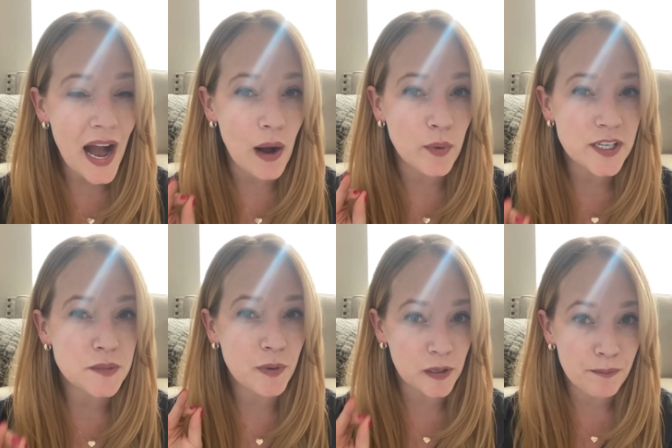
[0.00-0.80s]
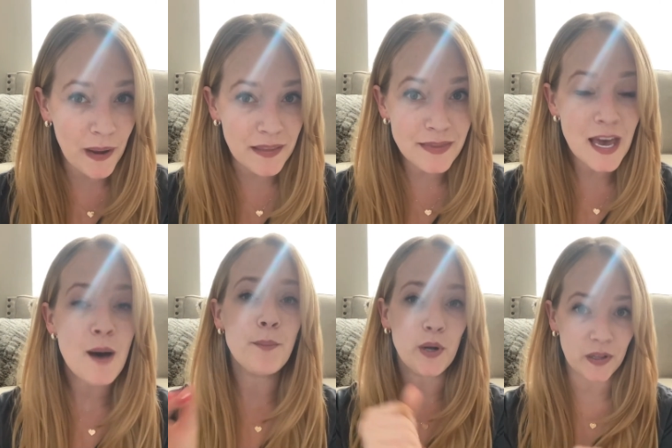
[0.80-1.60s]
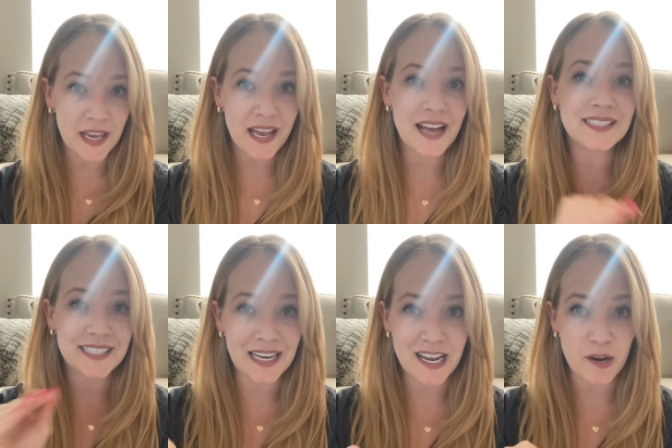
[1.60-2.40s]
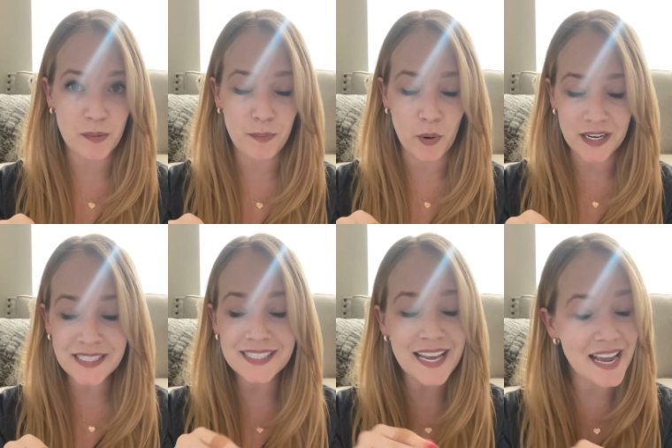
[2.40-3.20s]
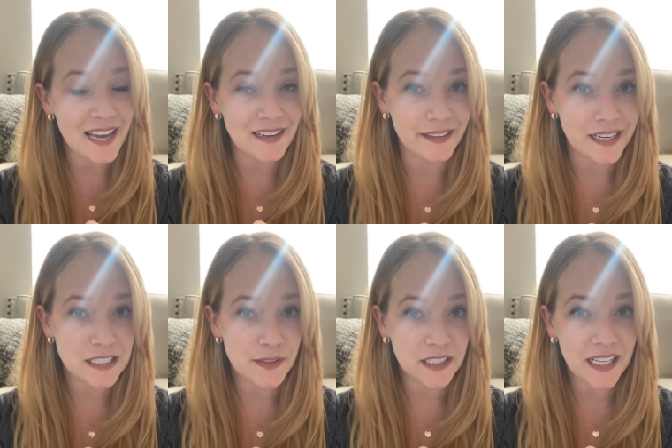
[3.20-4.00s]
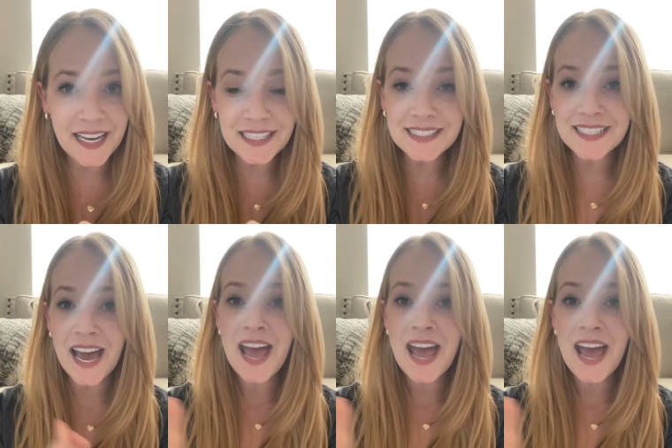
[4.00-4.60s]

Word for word: hours per month pulling and sending reports and analytics for clients,